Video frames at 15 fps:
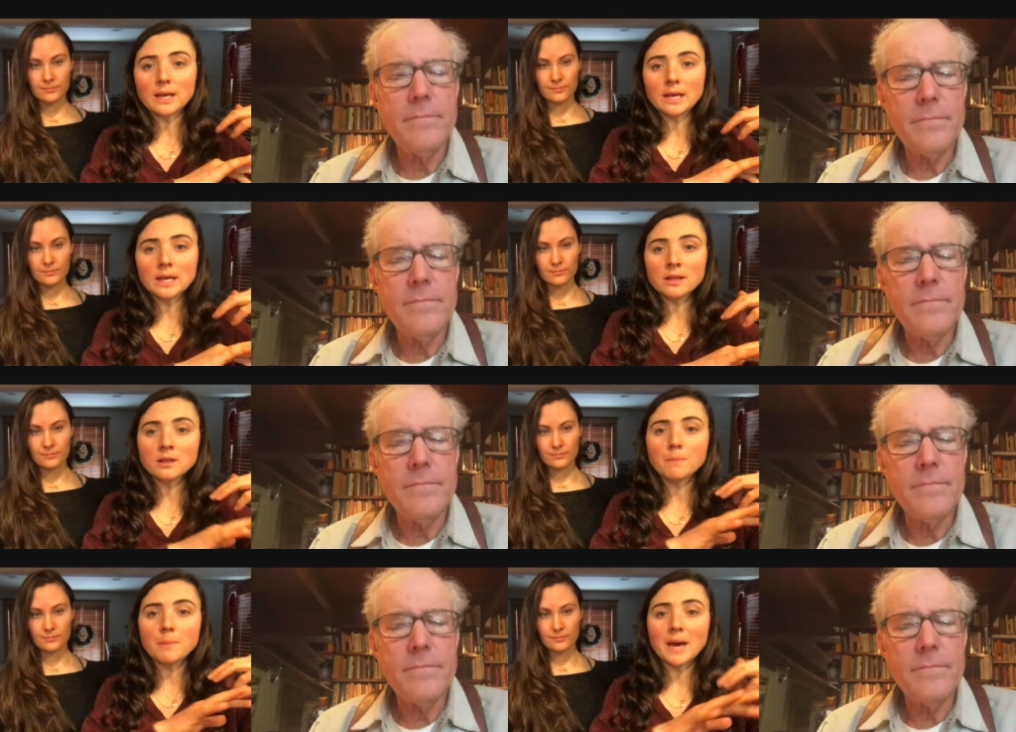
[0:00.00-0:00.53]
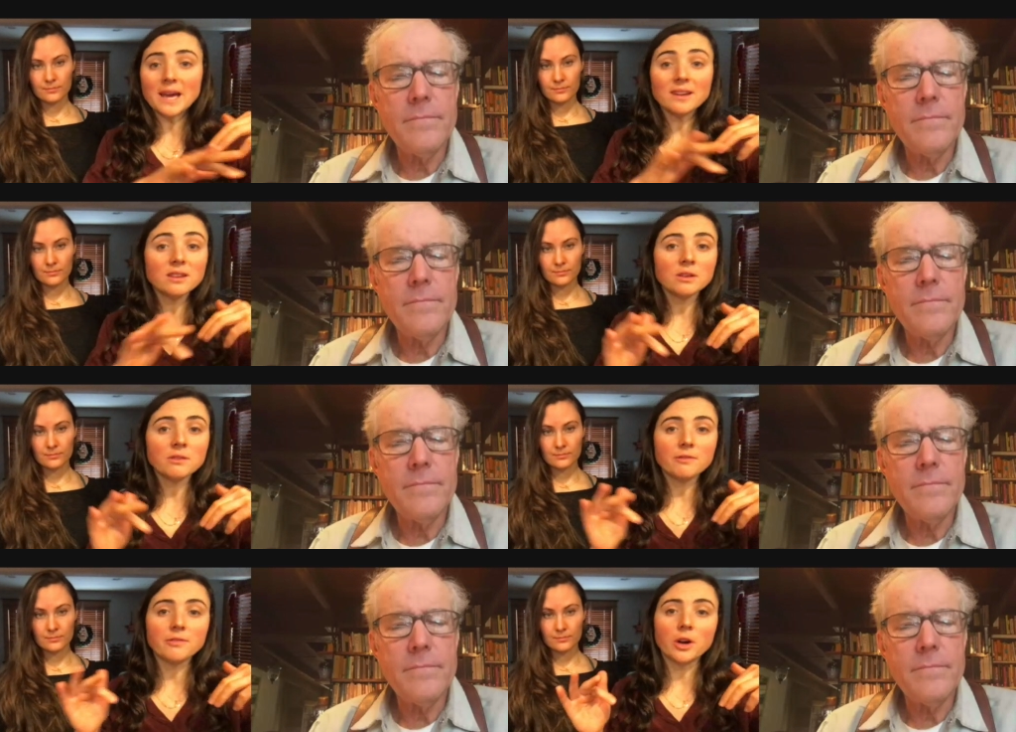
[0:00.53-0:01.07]

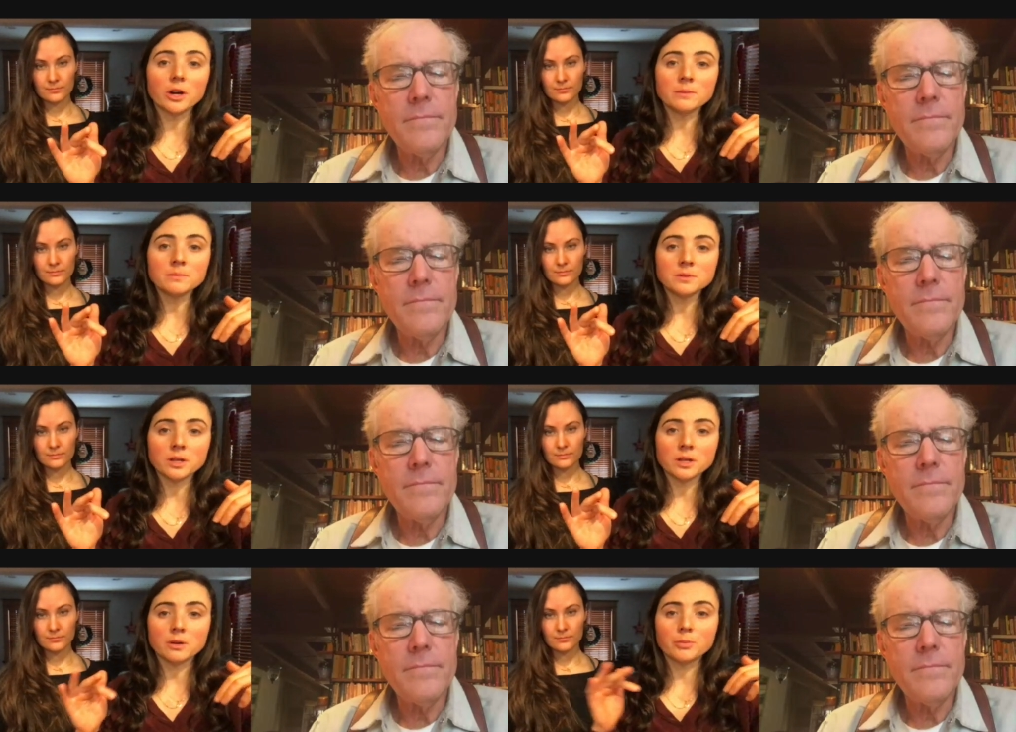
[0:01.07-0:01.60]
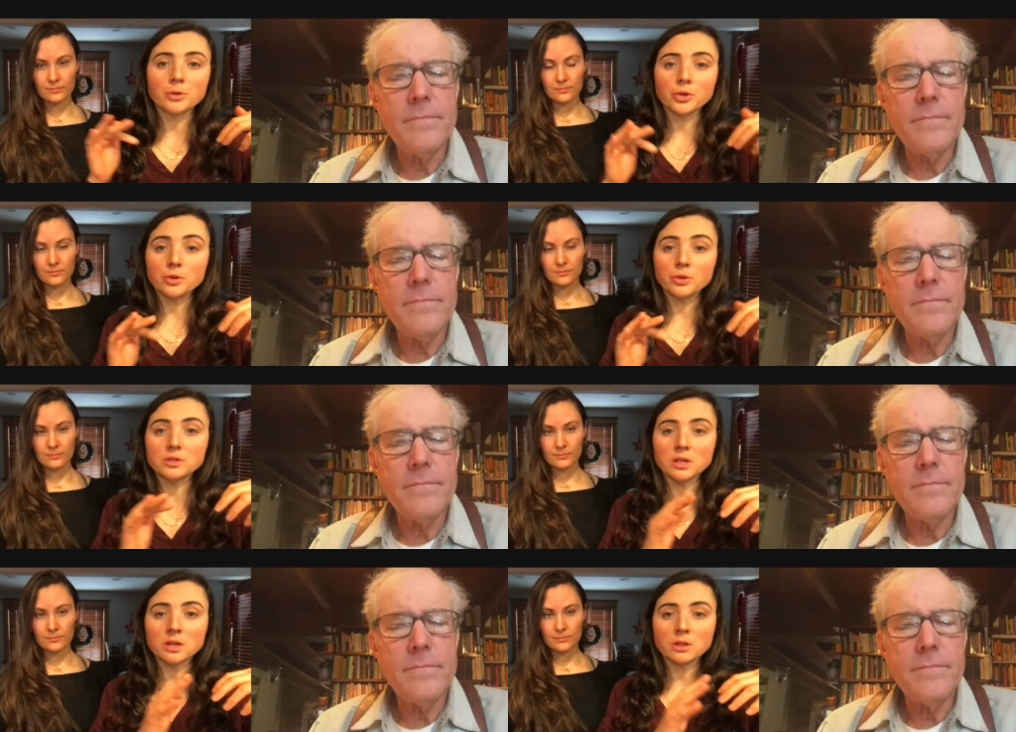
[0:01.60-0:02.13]
Speaker 1: independent farms that are
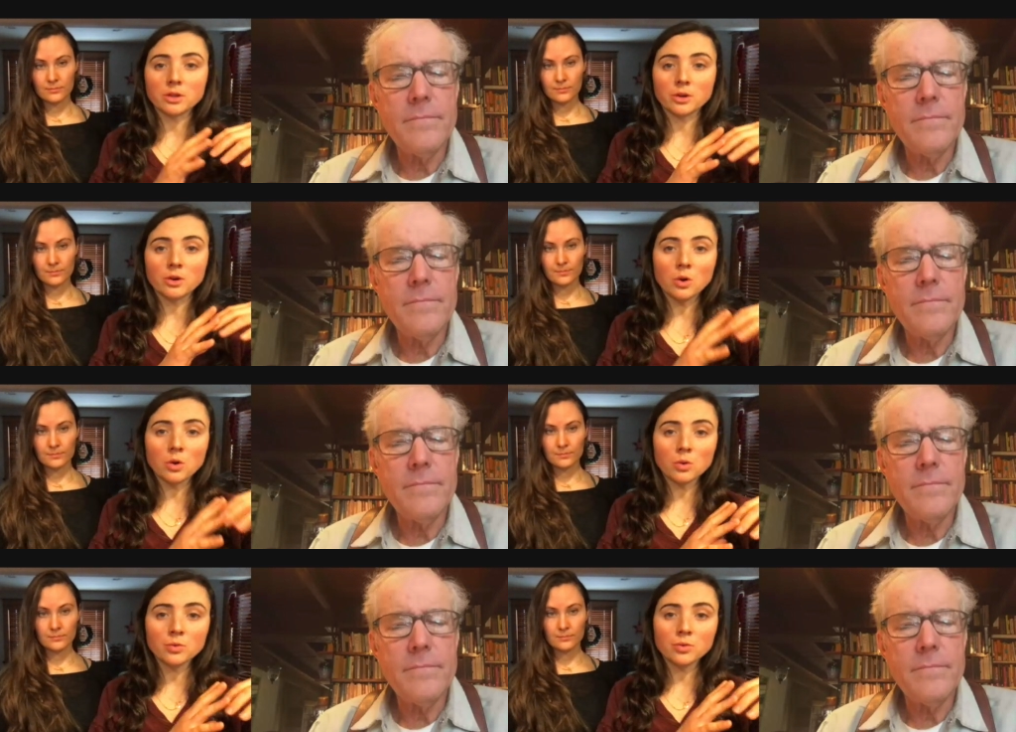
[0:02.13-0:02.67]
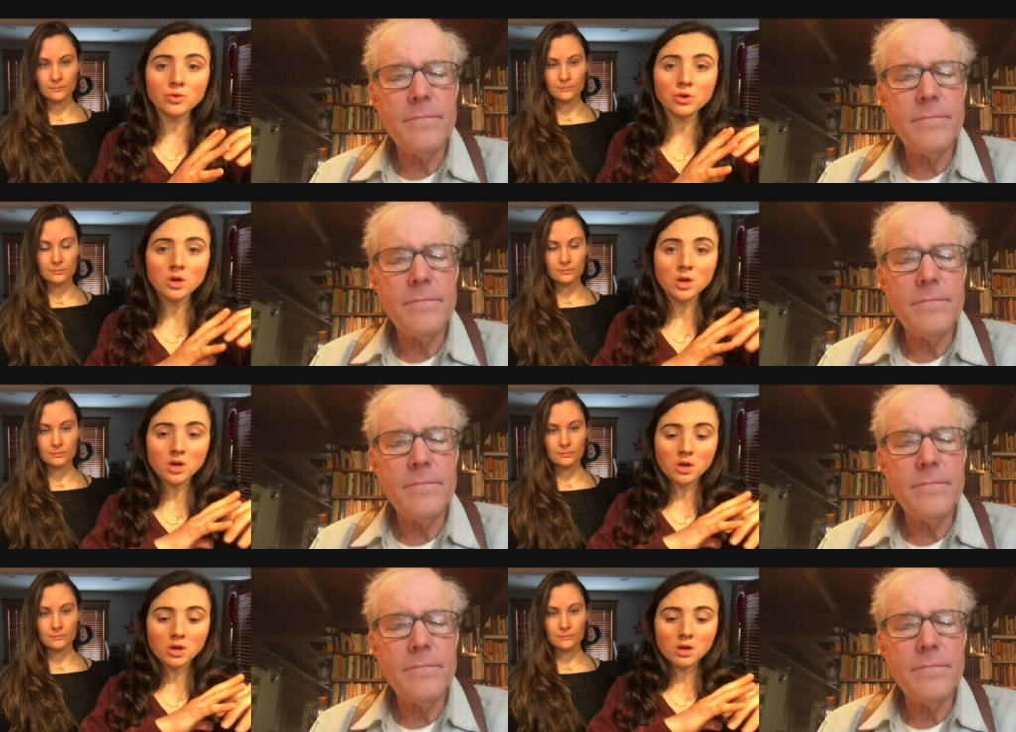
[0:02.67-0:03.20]
producing their own
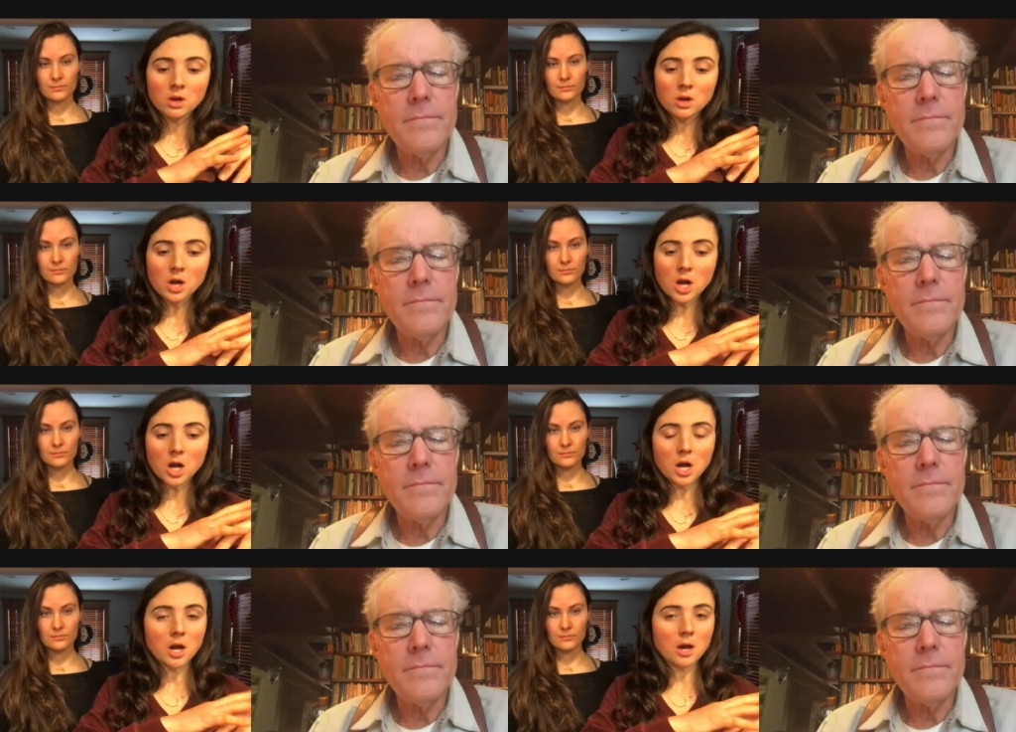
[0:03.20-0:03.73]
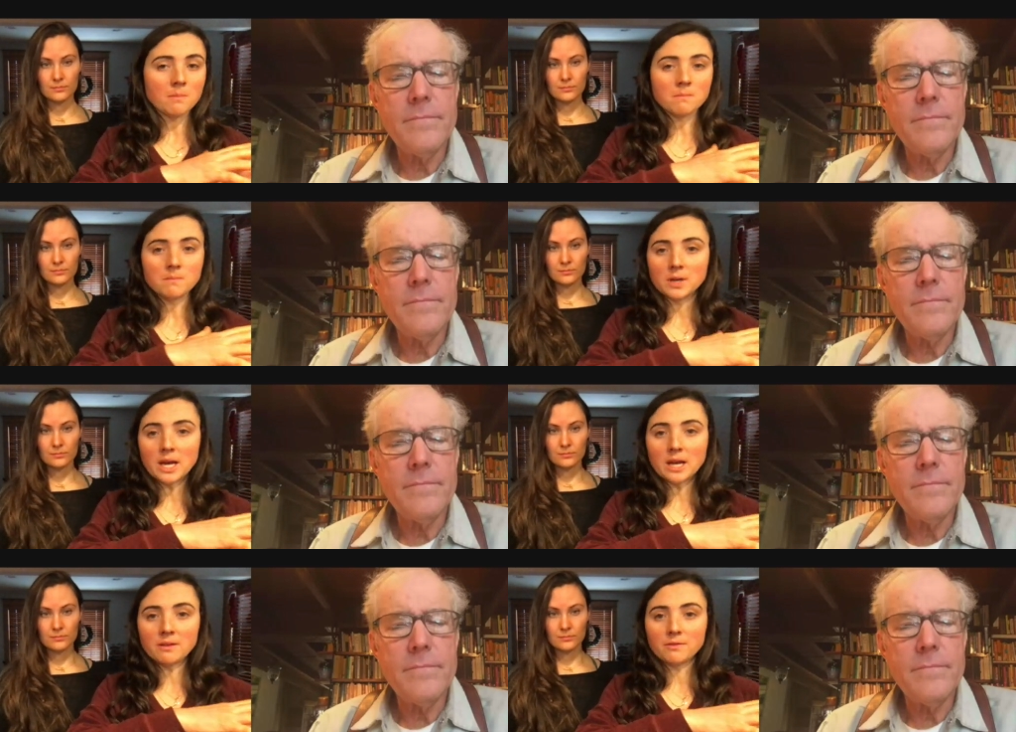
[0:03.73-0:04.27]
um,
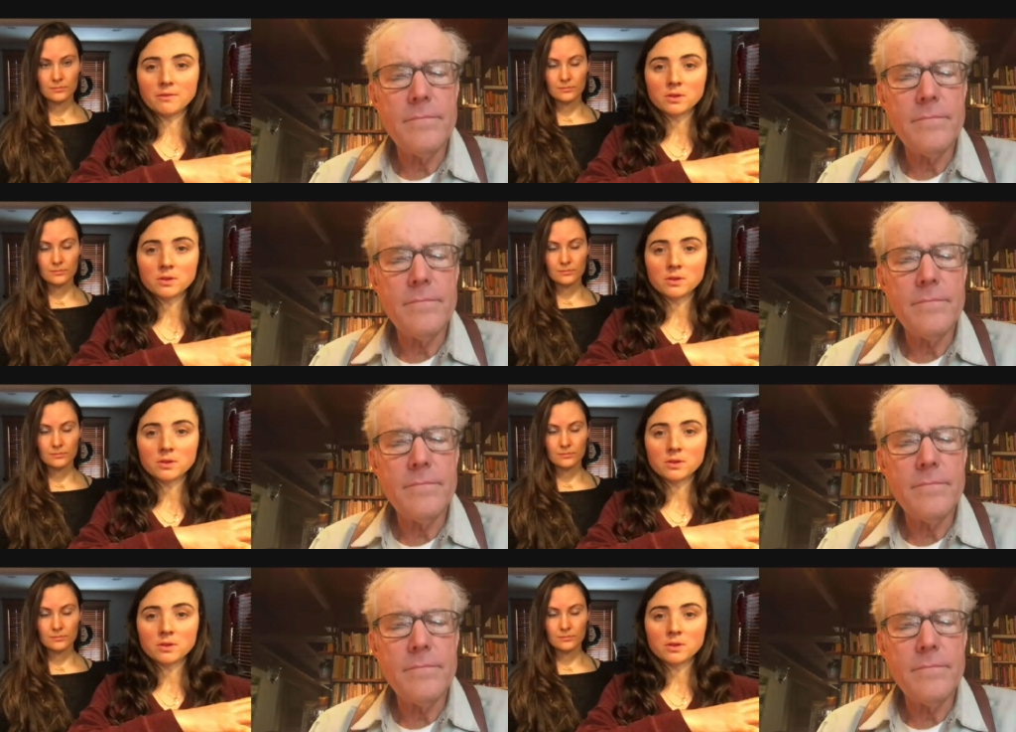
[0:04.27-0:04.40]
kind of